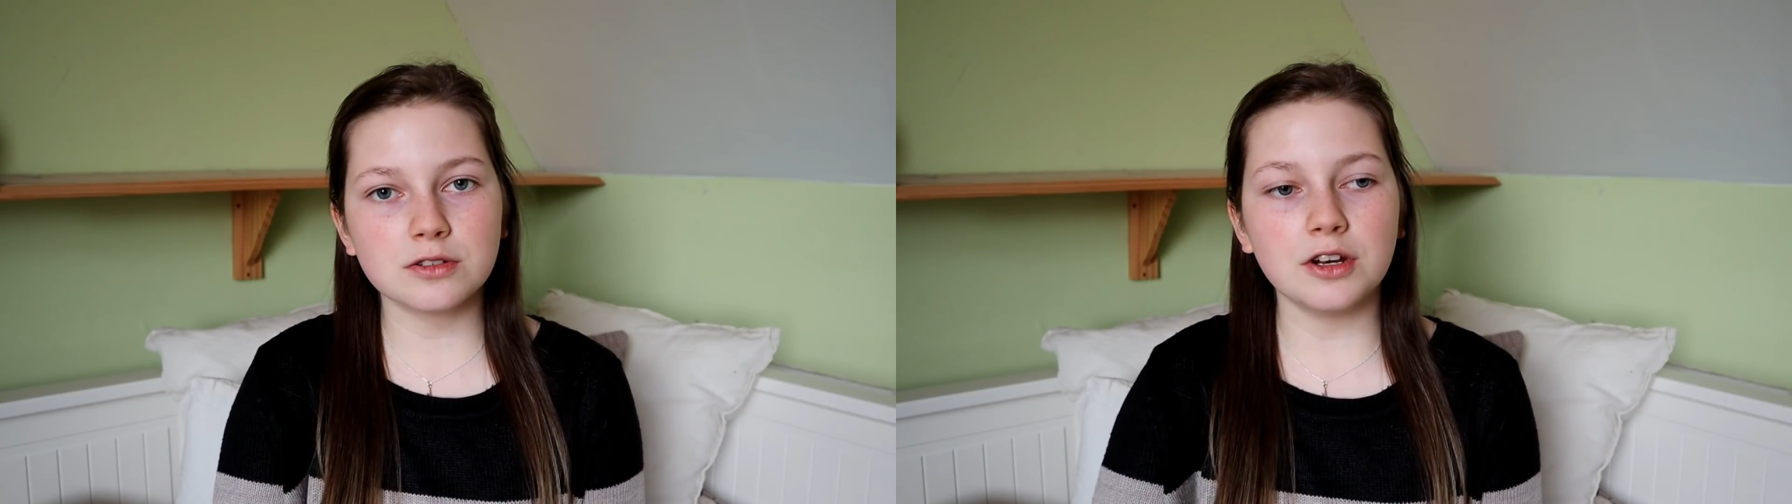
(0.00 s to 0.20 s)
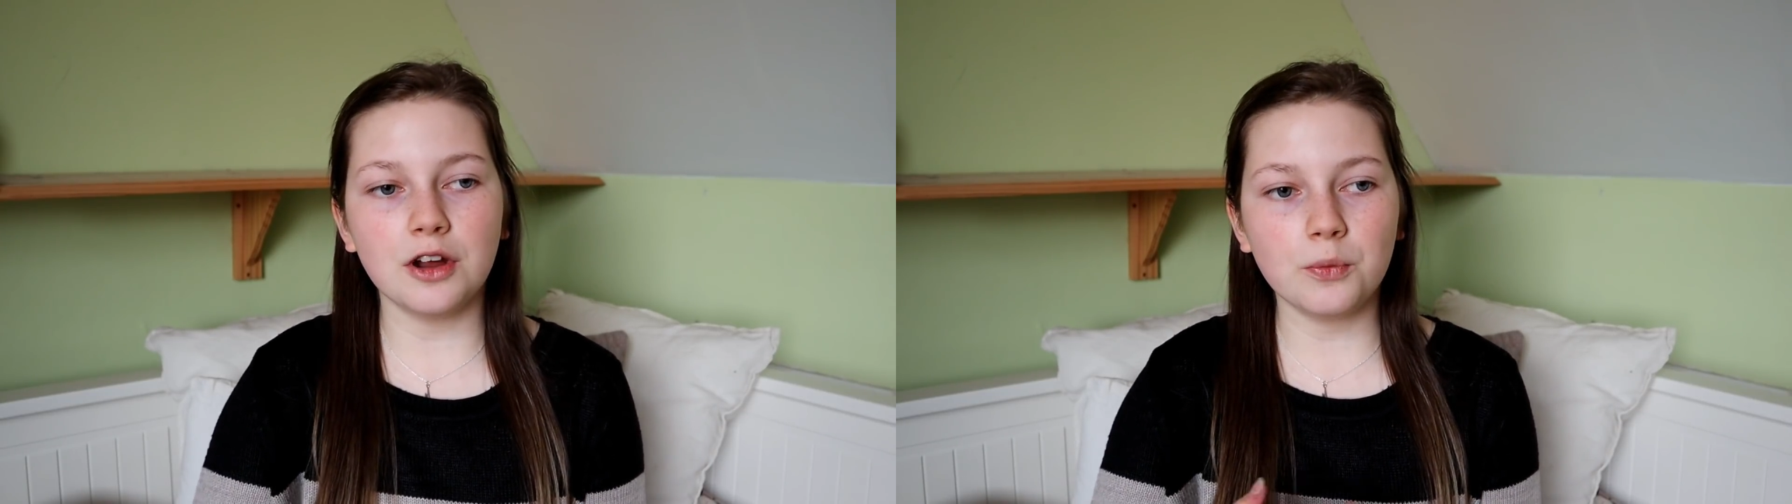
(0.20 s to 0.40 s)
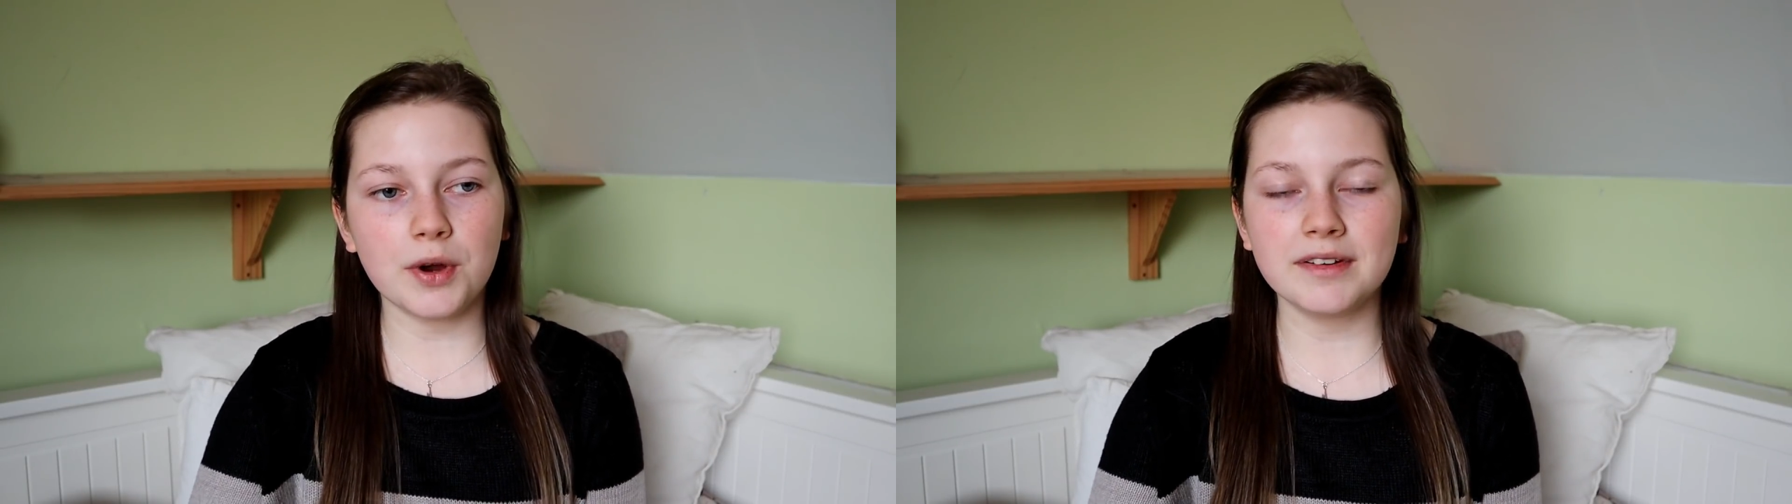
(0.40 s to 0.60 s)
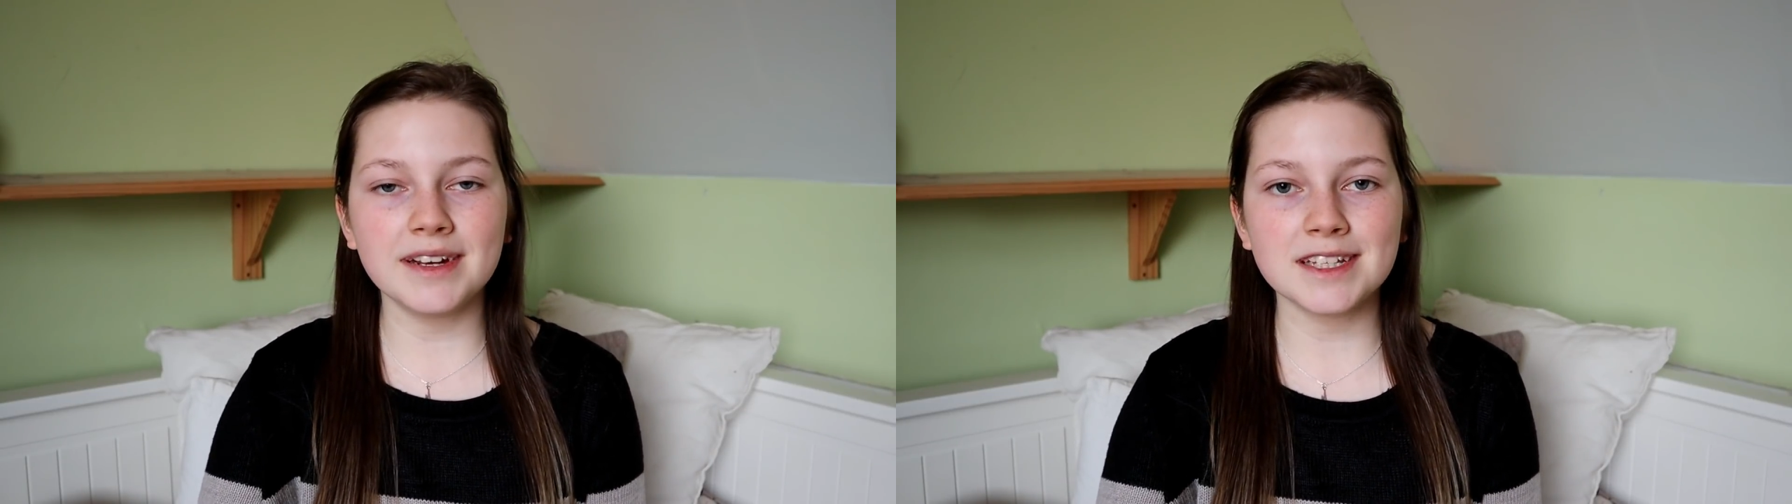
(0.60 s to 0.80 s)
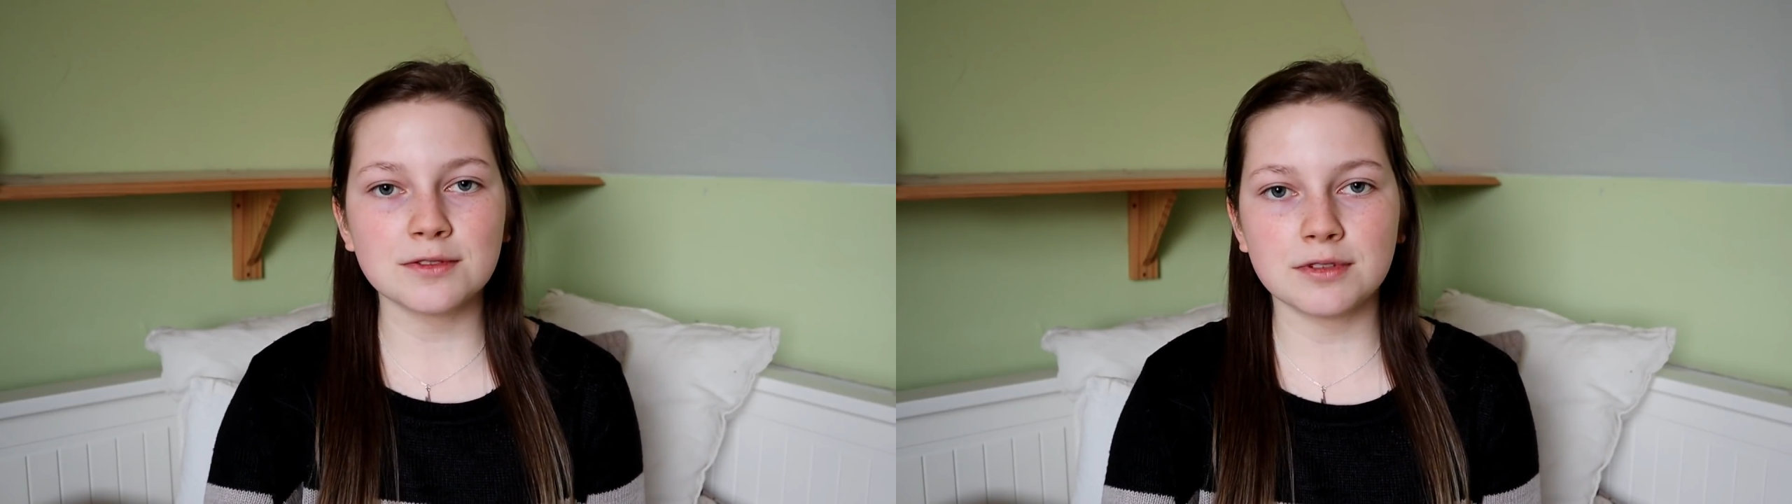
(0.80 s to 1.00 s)
you know, where it
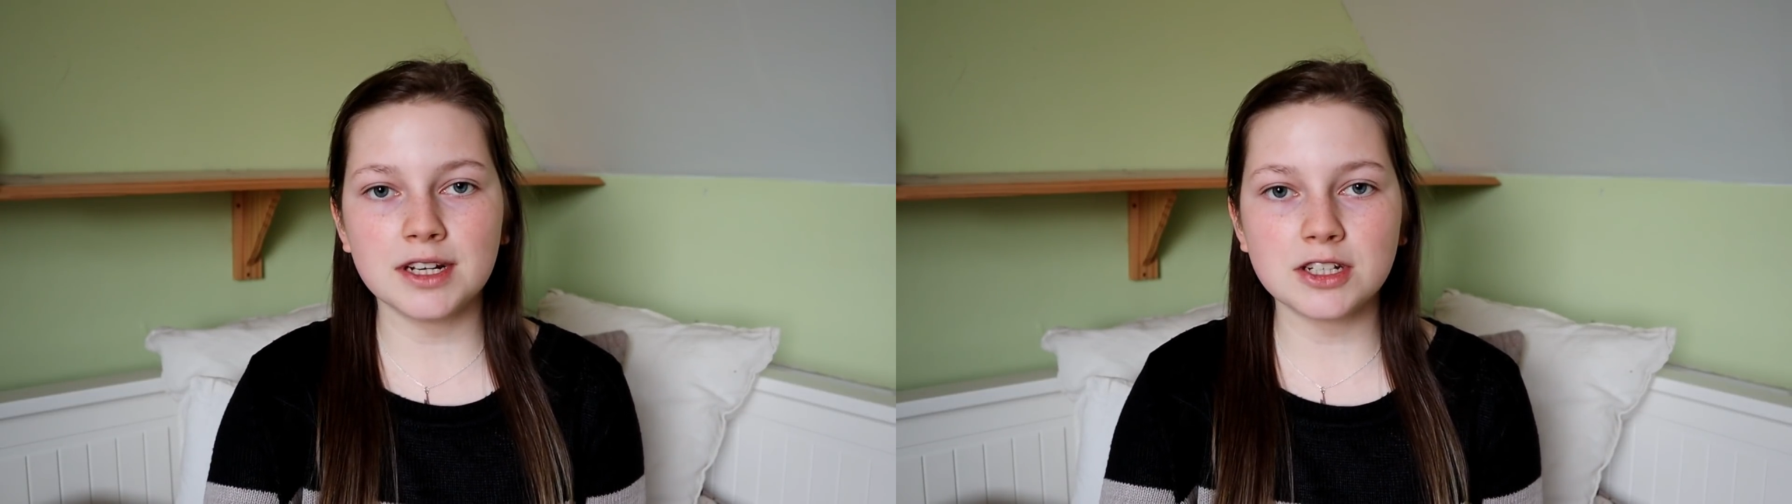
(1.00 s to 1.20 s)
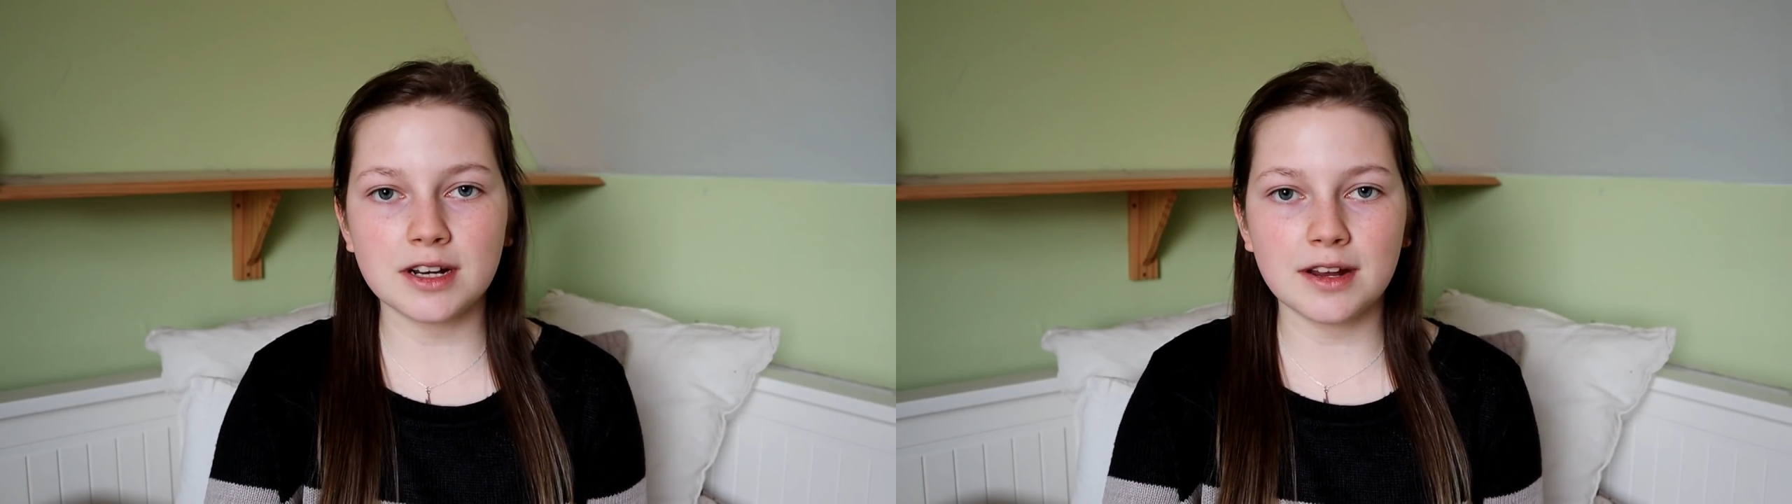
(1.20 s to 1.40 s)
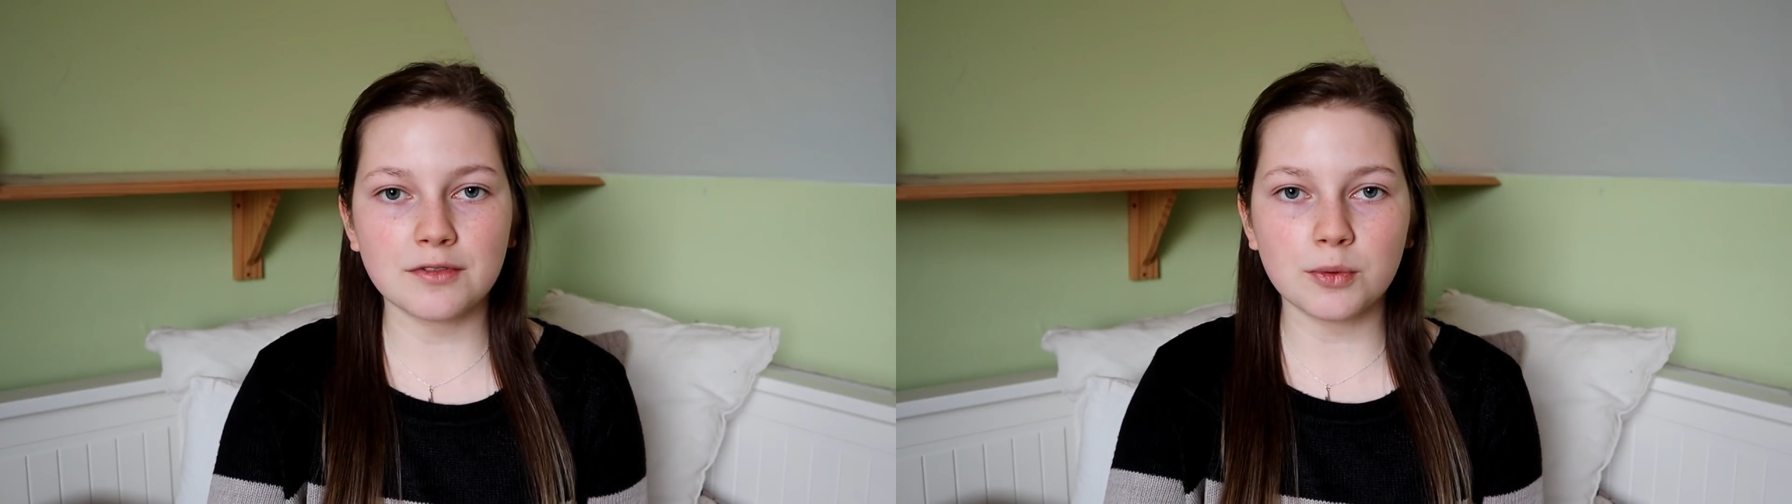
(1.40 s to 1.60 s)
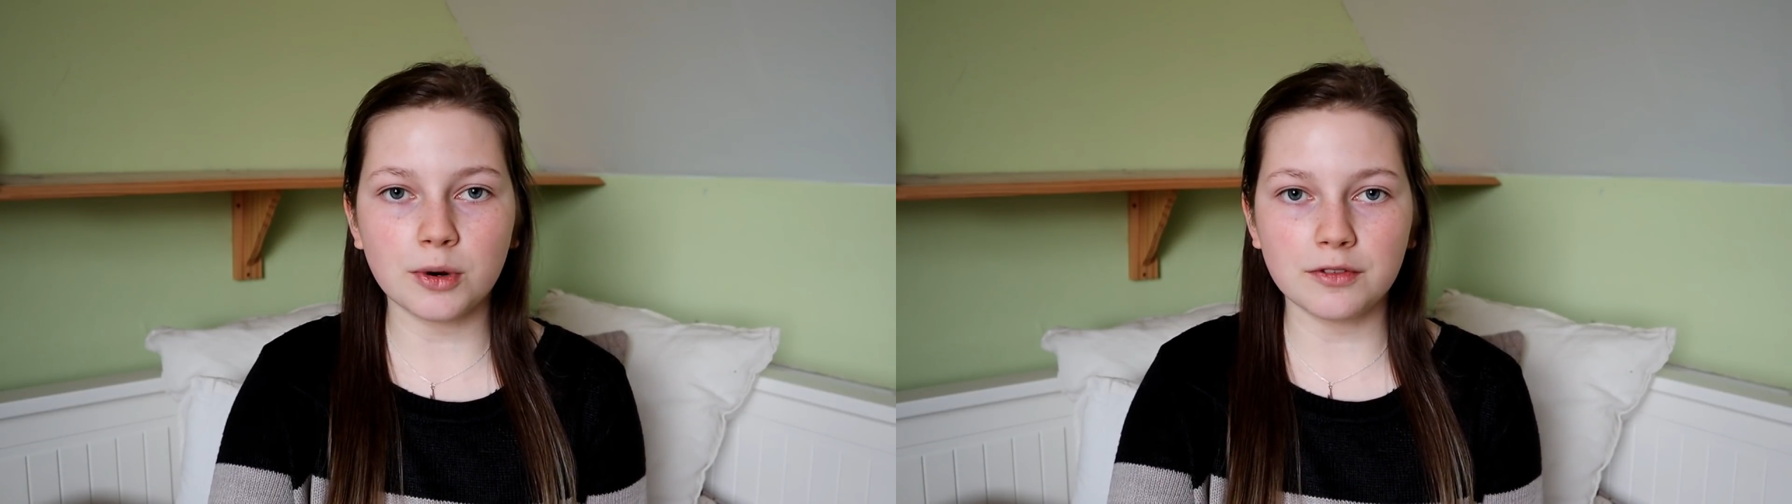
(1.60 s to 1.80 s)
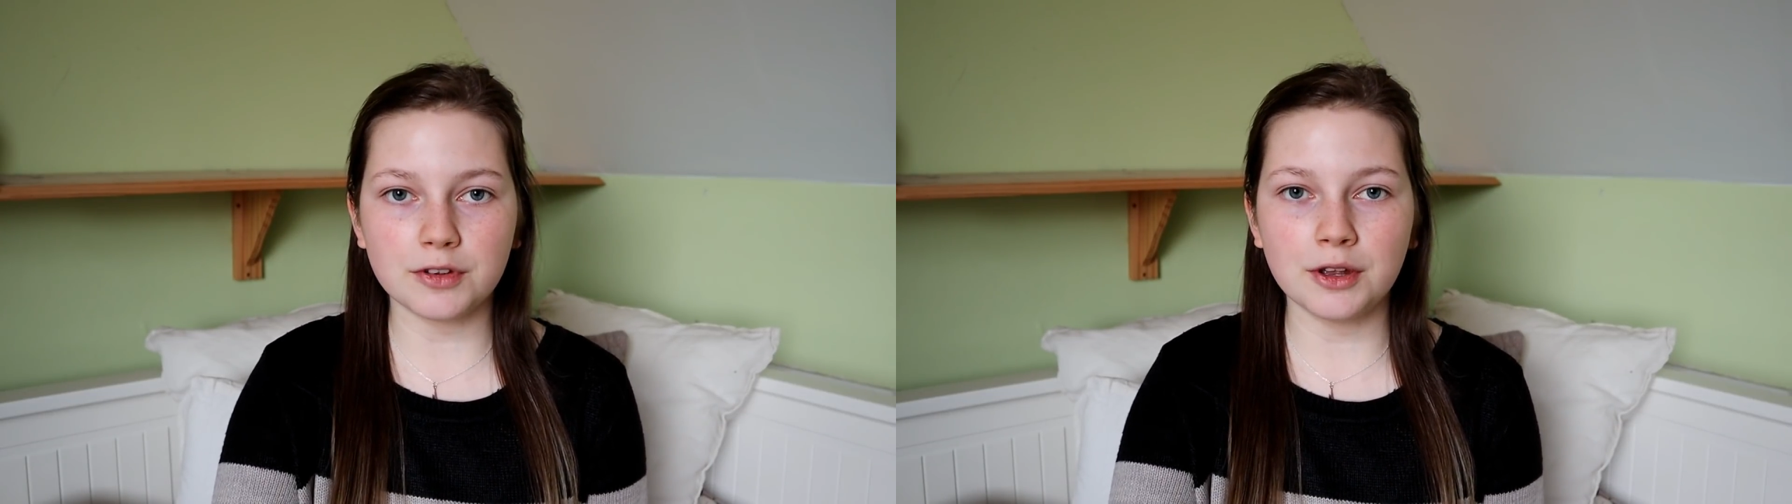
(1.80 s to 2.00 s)
is for each and every
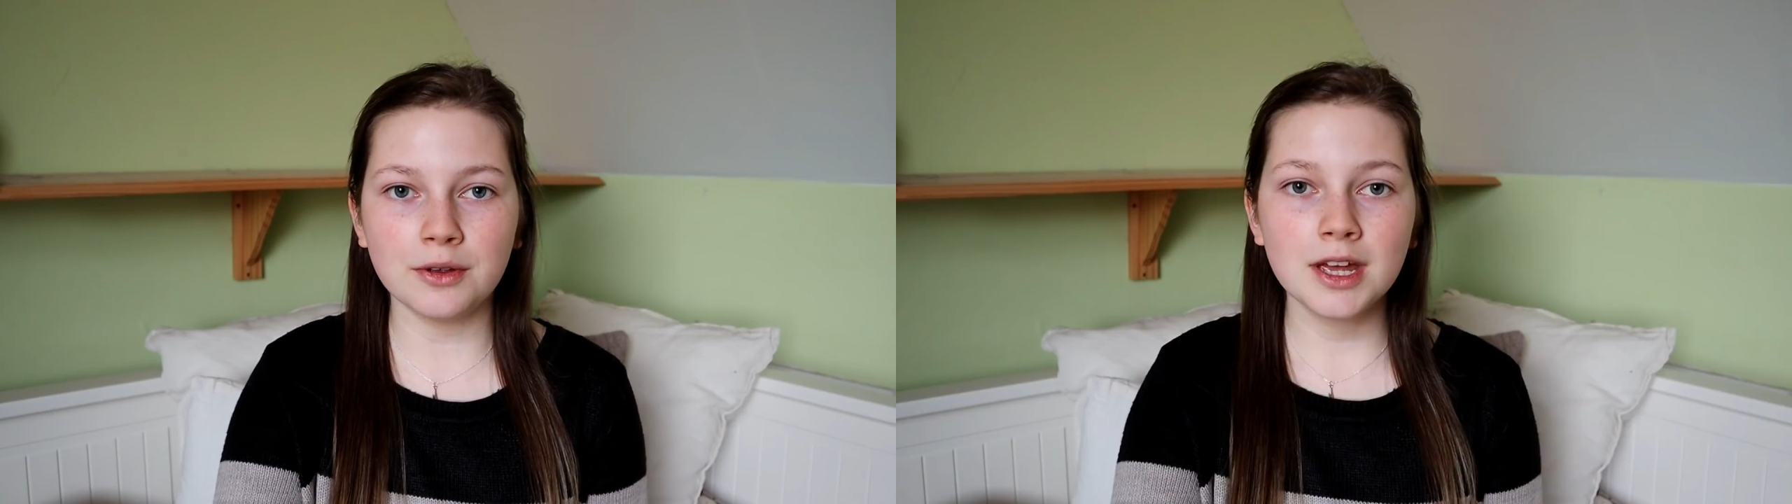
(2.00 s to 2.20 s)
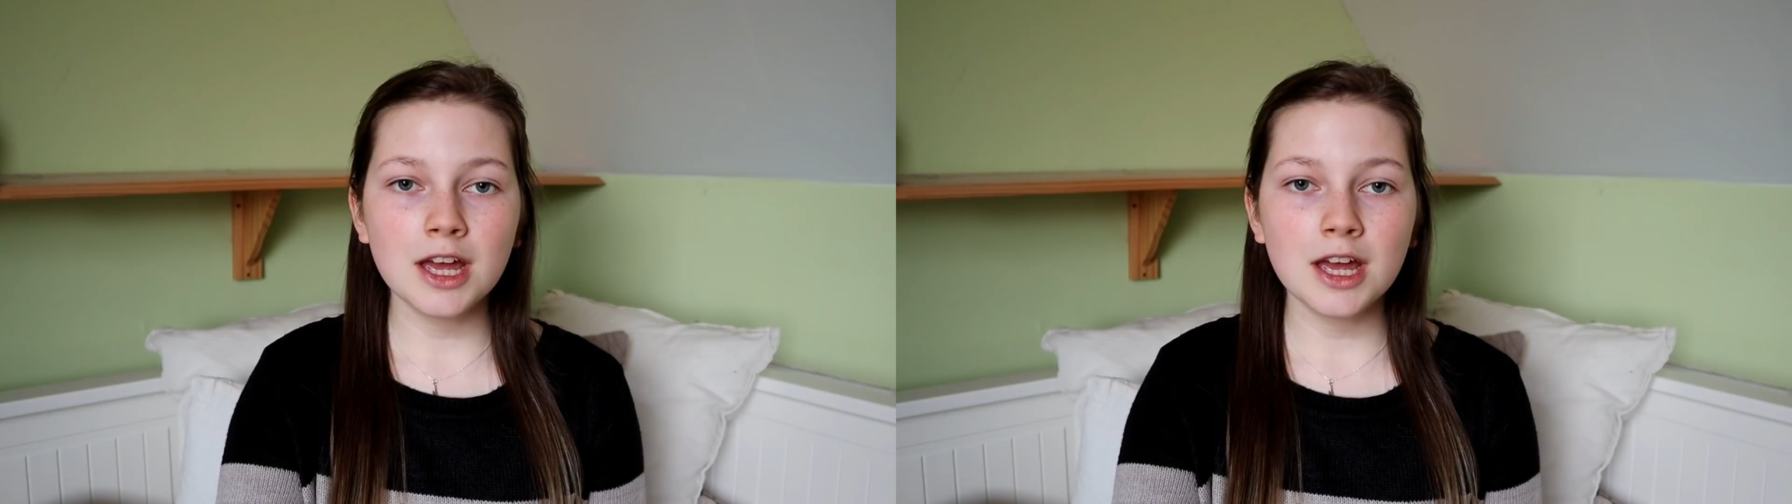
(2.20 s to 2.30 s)
one of you,